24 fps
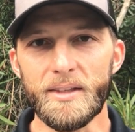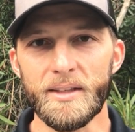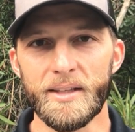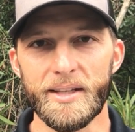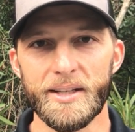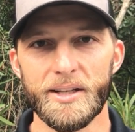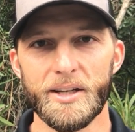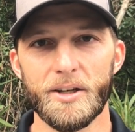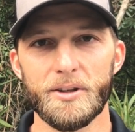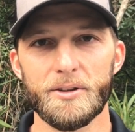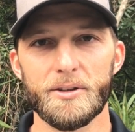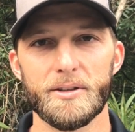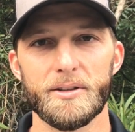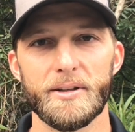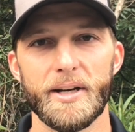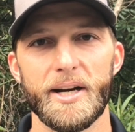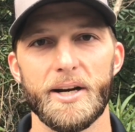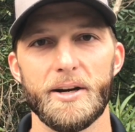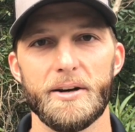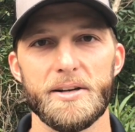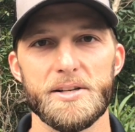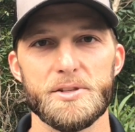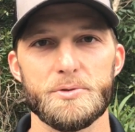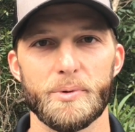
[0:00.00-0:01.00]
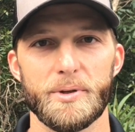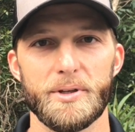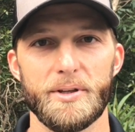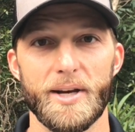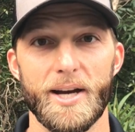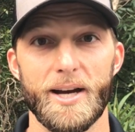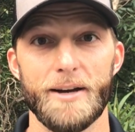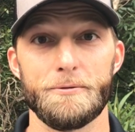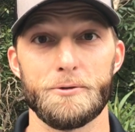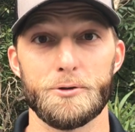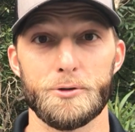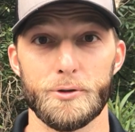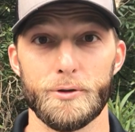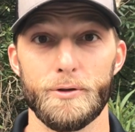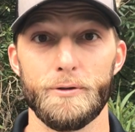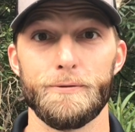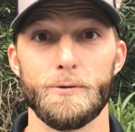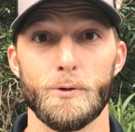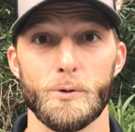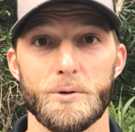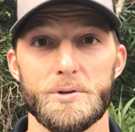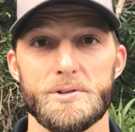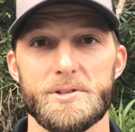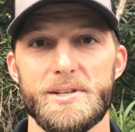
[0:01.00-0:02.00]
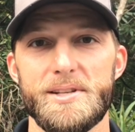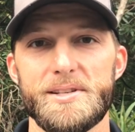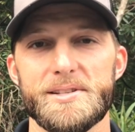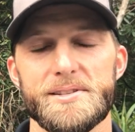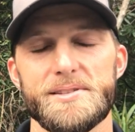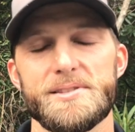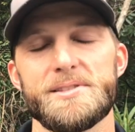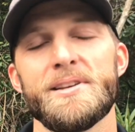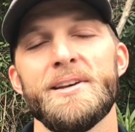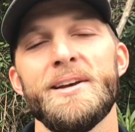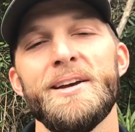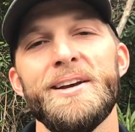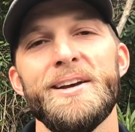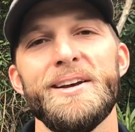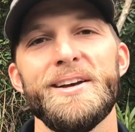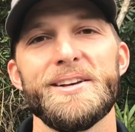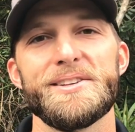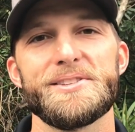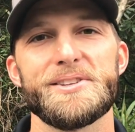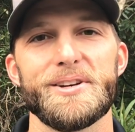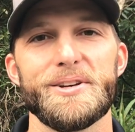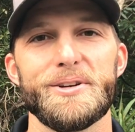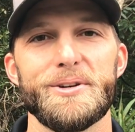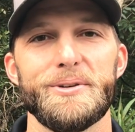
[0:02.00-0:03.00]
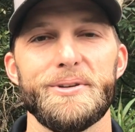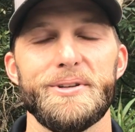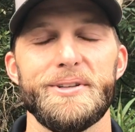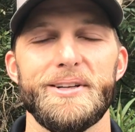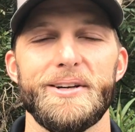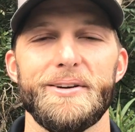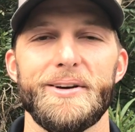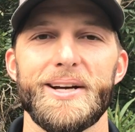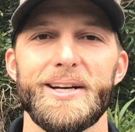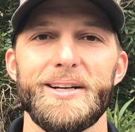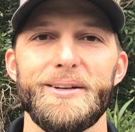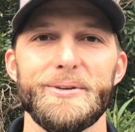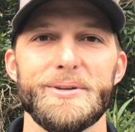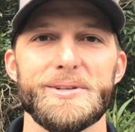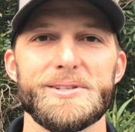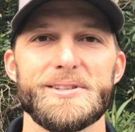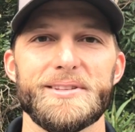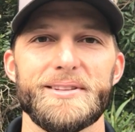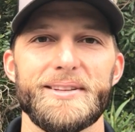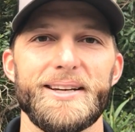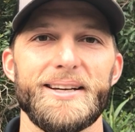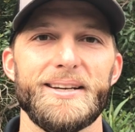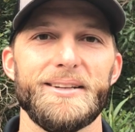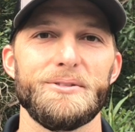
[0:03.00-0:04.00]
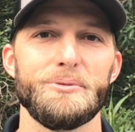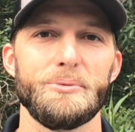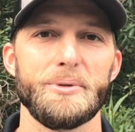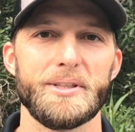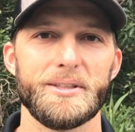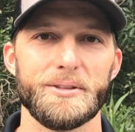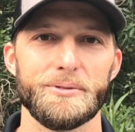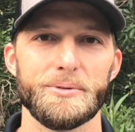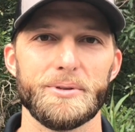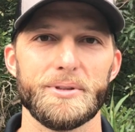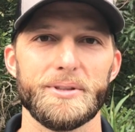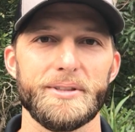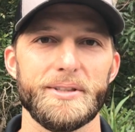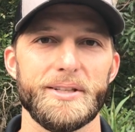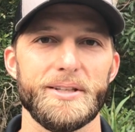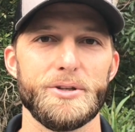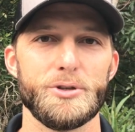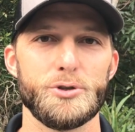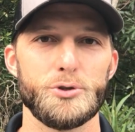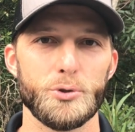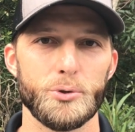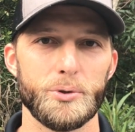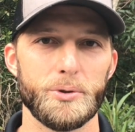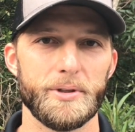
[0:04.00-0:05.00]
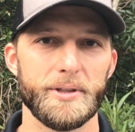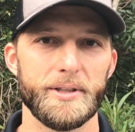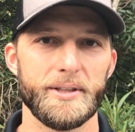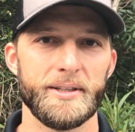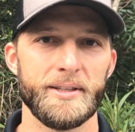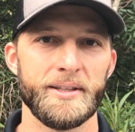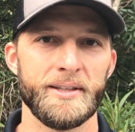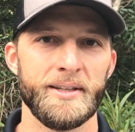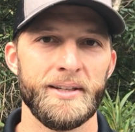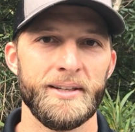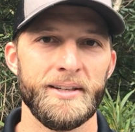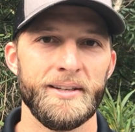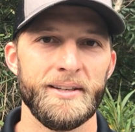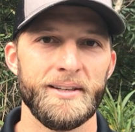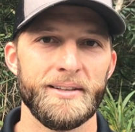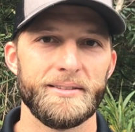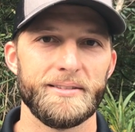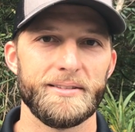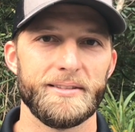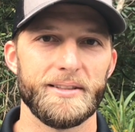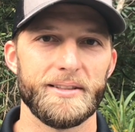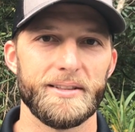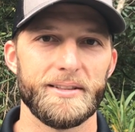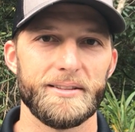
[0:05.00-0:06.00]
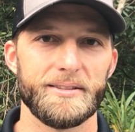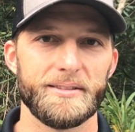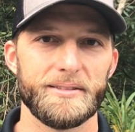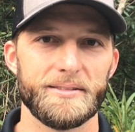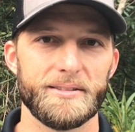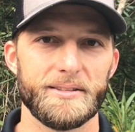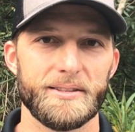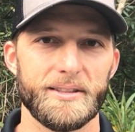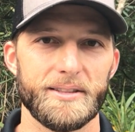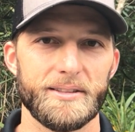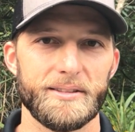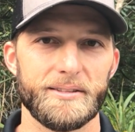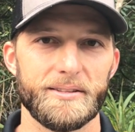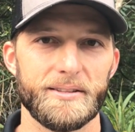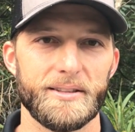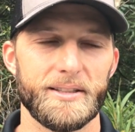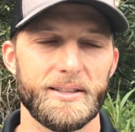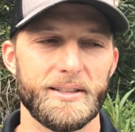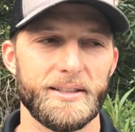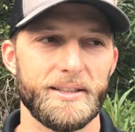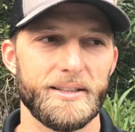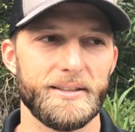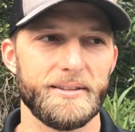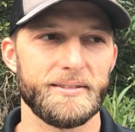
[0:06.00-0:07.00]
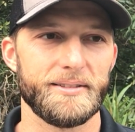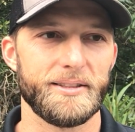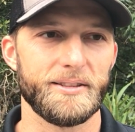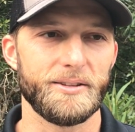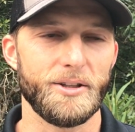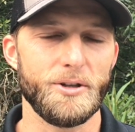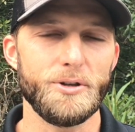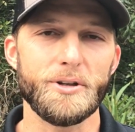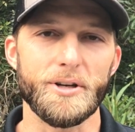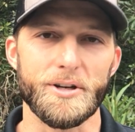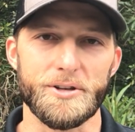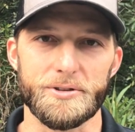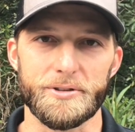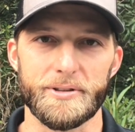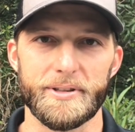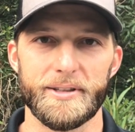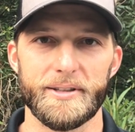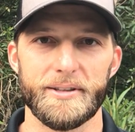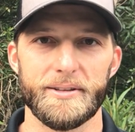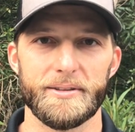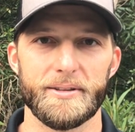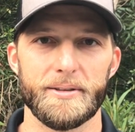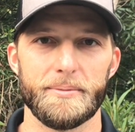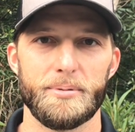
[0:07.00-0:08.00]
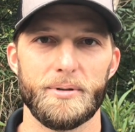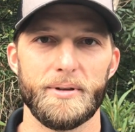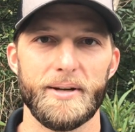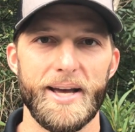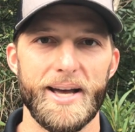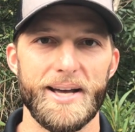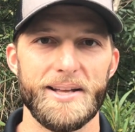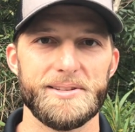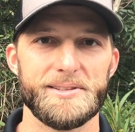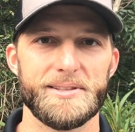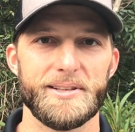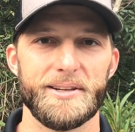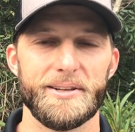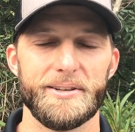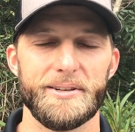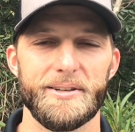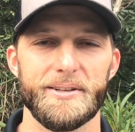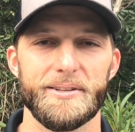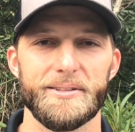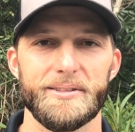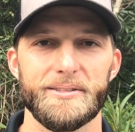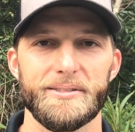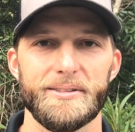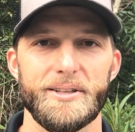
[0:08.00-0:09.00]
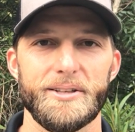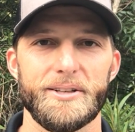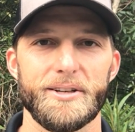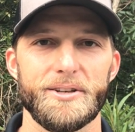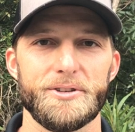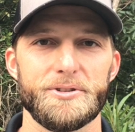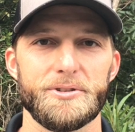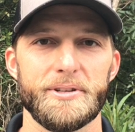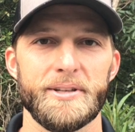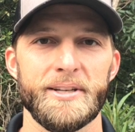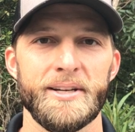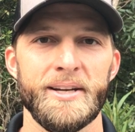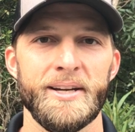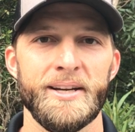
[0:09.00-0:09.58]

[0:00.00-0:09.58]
in other areas where you have true four seasons. So, how is it that we can really enjoy the Lowcountry here, the plants that are here in the Lowcountry?